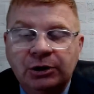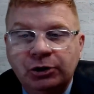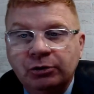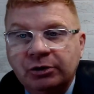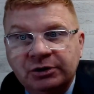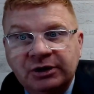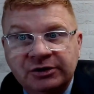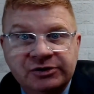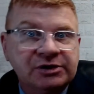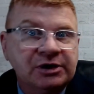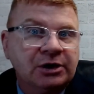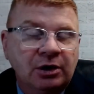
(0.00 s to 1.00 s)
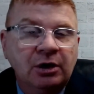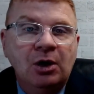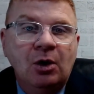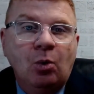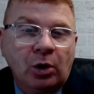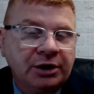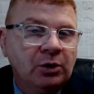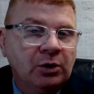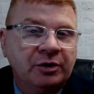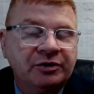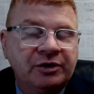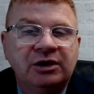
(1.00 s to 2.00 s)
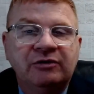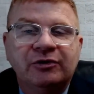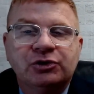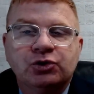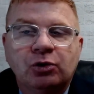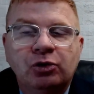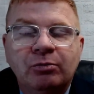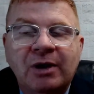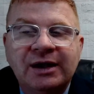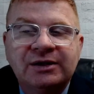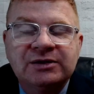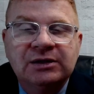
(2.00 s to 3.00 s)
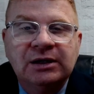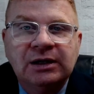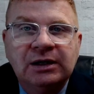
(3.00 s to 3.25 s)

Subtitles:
you could consider working with an individual who might